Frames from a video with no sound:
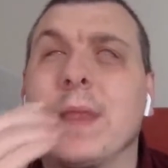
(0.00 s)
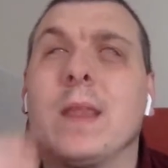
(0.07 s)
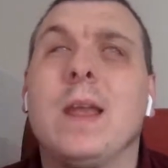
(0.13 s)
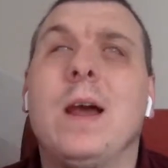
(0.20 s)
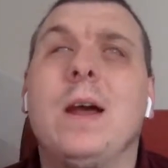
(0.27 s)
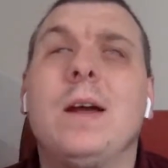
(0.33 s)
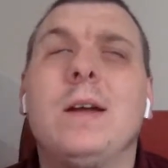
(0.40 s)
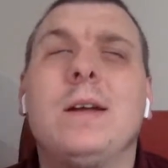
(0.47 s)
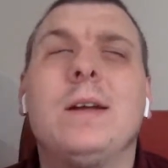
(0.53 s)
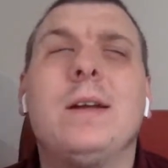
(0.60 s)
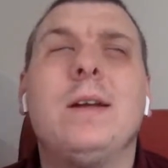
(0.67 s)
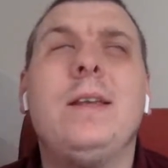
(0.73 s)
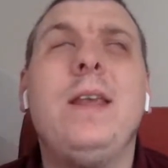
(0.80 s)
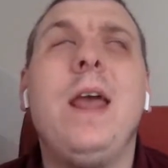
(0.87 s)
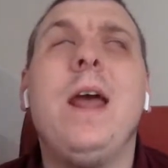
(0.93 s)

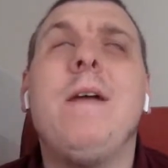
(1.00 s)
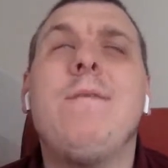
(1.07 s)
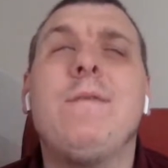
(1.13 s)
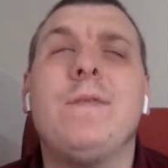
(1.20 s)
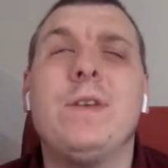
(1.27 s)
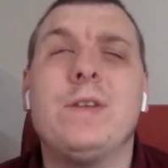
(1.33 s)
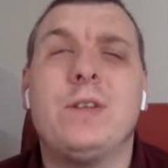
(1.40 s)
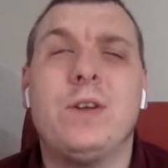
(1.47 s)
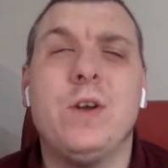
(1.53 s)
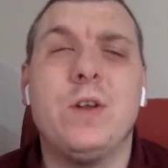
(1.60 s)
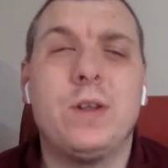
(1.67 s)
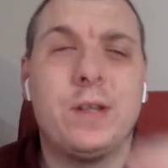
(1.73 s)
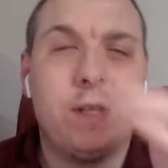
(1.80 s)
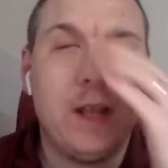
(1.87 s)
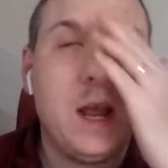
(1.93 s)
Yeah, everything's
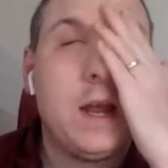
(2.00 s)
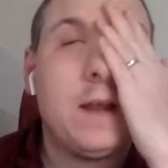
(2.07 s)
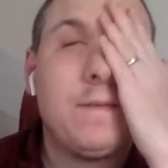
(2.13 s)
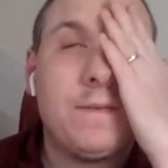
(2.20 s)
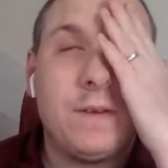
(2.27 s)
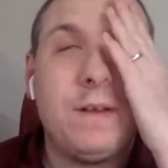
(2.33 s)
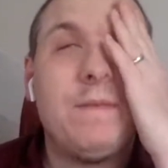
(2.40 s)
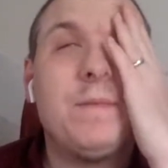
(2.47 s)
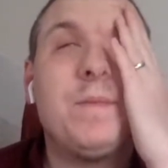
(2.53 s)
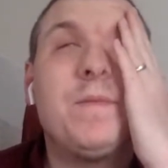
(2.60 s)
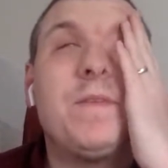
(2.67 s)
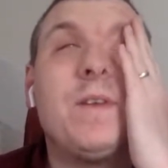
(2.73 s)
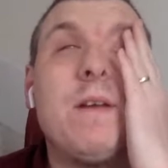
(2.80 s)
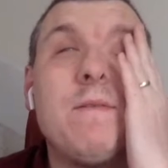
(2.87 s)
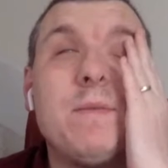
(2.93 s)
good.
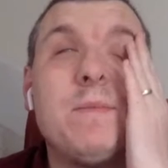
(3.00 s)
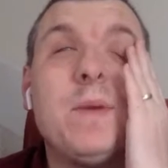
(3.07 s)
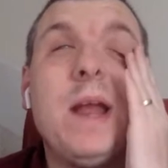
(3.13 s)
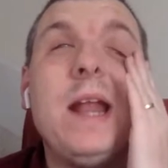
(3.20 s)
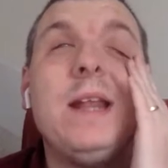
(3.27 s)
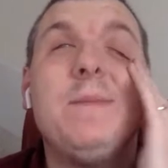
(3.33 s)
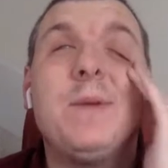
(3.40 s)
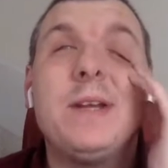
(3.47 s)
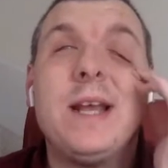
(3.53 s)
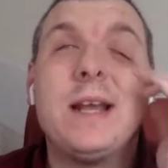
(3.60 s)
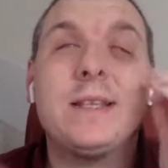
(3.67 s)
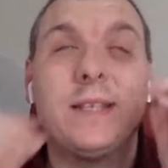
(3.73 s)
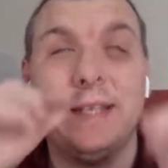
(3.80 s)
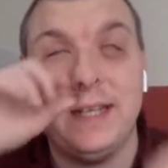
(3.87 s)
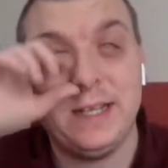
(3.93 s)
For anybody
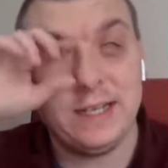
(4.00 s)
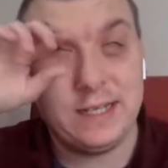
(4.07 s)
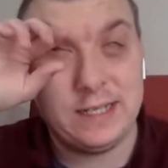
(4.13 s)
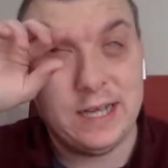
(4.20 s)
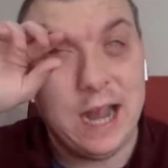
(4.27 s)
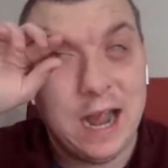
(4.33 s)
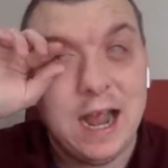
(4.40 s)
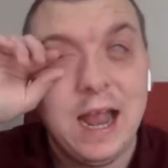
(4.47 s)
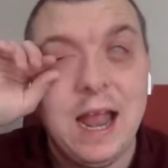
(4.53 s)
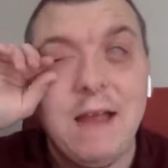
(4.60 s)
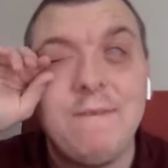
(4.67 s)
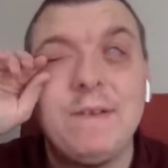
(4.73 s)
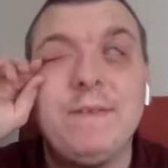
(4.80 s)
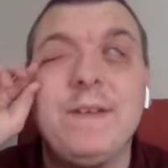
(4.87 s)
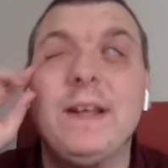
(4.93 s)
asking in the chat,
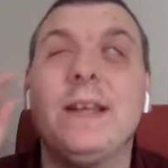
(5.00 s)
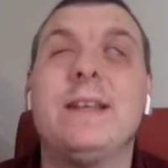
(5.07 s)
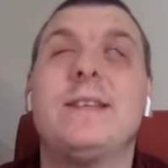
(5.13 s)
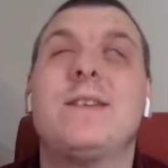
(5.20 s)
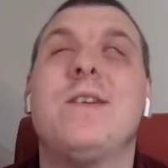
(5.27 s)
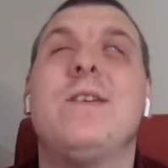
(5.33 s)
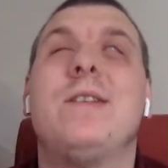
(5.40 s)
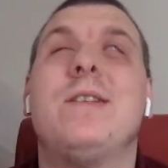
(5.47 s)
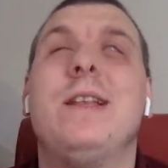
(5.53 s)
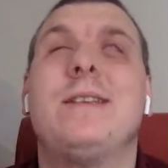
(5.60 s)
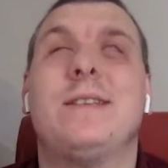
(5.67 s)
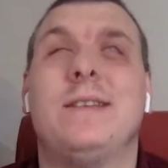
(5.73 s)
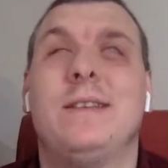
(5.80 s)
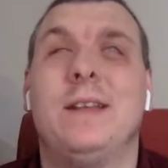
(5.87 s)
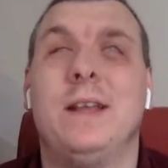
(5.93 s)
everything is good.
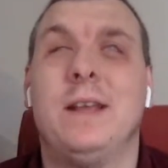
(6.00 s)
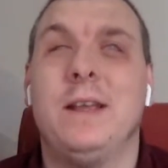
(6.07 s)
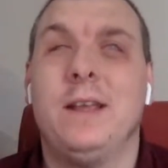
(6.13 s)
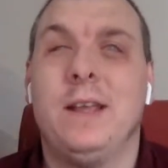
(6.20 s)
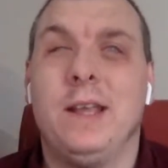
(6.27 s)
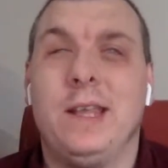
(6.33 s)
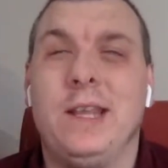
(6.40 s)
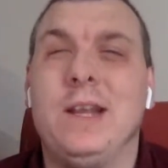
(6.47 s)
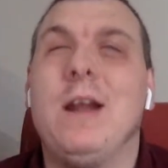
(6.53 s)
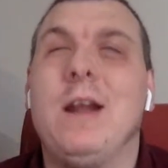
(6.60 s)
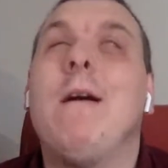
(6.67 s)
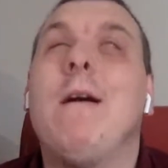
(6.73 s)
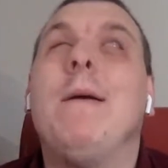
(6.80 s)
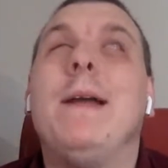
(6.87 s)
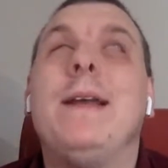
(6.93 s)
Listen, you know
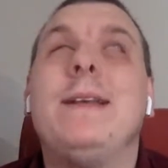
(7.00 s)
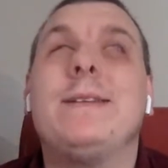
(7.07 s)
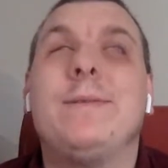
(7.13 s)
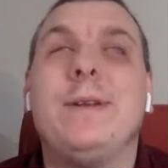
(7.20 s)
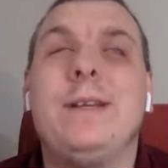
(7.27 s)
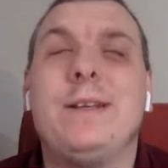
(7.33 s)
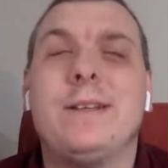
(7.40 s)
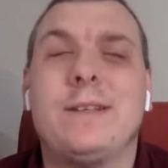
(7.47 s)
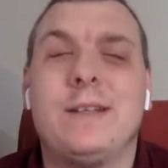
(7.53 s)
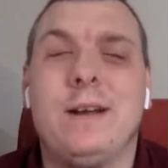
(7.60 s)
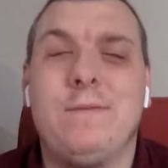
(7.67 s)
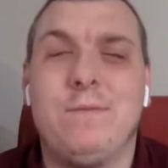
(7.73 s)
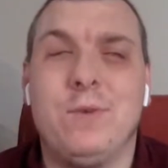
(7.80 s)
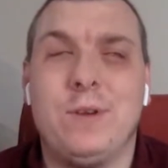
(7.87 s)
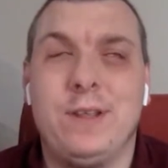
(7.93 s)
how it is when you just
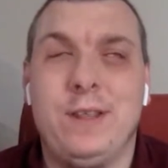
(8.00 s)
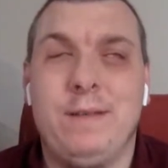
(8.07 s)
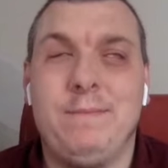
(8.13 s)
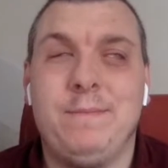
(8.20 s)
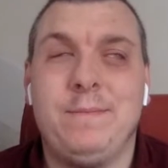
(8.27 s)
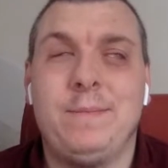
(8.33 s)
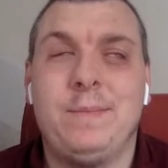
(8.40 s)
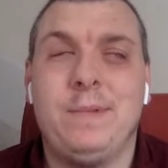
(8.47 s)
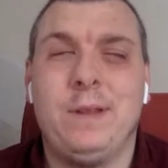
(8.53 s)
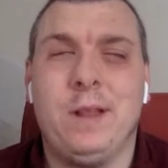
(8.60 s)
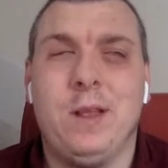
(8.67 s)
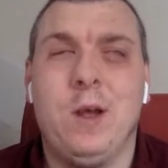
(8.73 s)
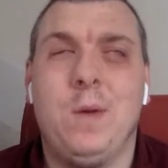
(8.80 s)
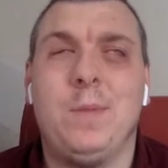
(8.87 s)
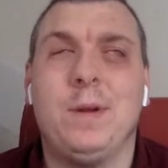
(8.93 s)
have one of them
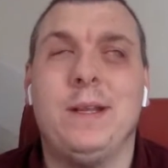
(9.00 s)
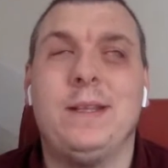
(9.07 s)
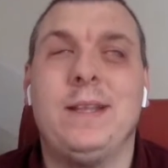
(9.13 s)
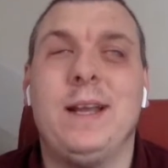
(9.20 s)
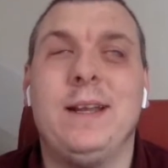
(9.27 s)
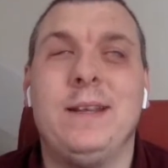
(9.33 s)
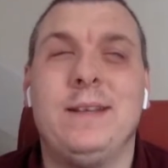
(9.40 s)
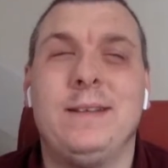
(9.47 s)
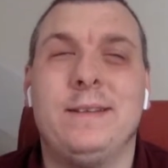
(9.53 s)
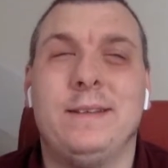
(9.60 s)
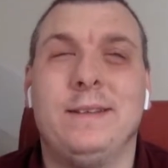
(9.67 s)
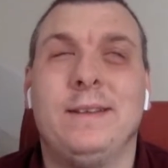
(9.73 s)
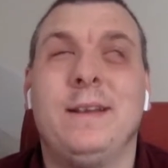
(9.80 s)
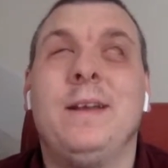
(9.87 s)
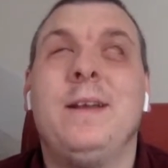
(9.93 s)
couple of days,
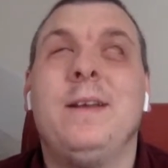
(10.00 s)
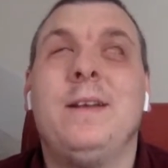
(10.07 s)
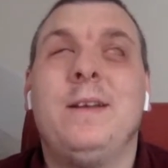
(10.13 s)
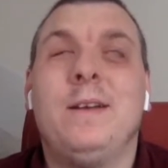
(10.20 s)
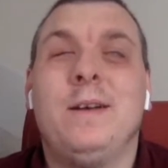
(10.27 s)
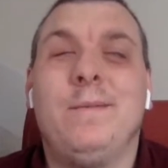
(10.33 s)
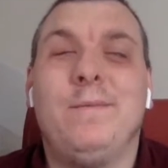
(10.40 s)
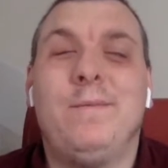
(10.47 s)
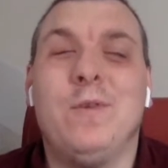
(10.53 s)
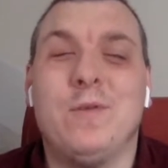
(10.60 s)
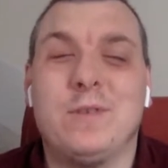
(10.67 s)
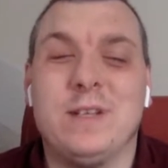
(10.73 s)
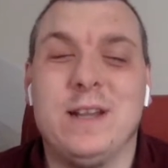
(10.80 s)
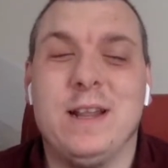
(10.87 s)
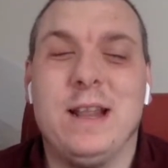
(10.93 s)
and
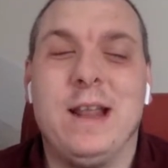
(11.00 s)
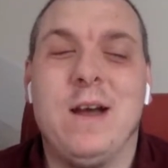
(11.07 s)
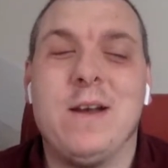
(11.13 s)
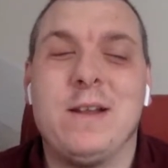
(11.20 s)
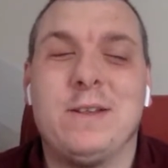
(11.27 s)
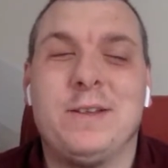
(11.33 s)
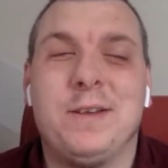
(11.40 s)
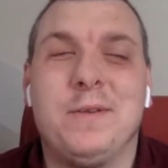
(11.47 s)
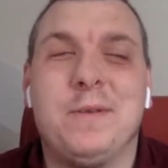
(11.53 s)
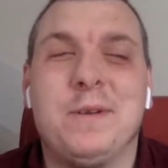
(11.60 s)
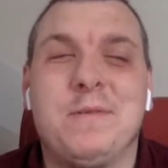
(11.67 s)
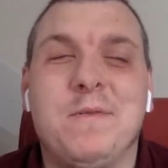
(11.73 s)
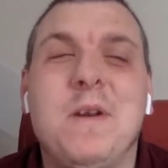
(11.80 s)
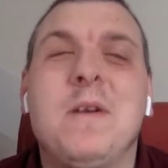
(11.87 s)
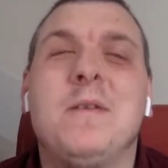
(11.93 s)
unfortunately I had 2 in
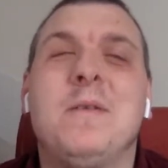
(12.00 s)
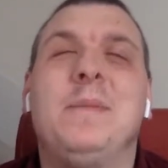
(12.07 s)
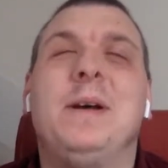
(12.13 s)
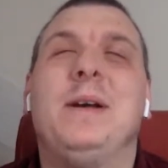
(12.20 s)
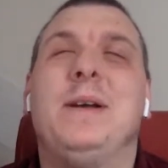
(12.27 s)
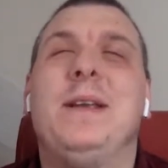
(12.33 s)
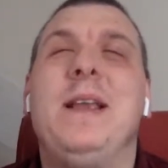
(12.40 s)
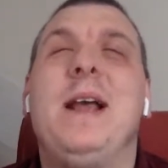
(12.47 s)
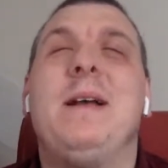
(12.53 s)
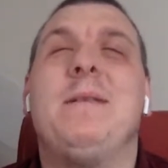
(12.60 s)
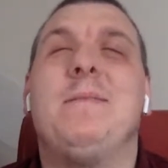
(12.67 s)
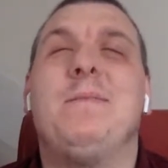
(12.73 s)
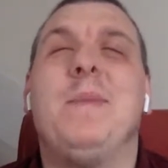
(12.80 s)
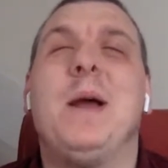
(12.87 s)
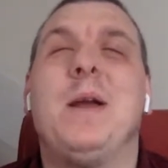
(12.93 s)
a row. But yeah,
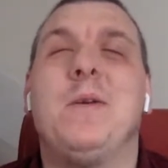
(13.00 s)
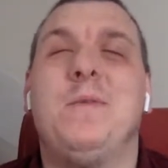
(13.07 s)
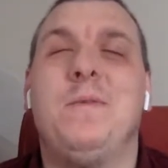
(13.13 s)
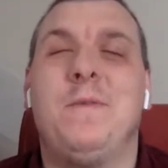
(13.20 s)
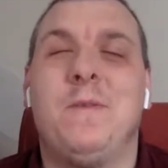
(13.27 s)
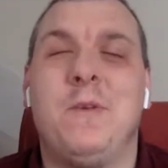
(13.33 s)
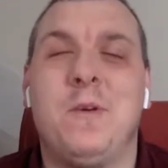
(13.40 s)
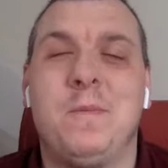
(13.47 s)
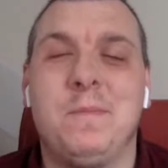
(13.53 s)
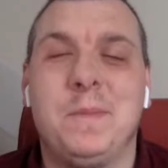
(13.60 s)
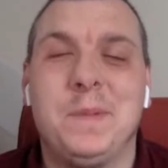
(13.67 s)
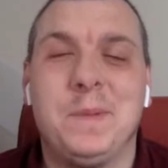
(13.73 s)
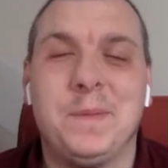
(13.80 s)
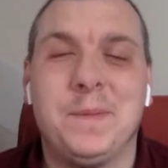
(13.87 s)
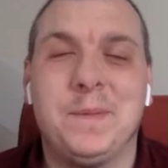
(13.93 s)
back on form.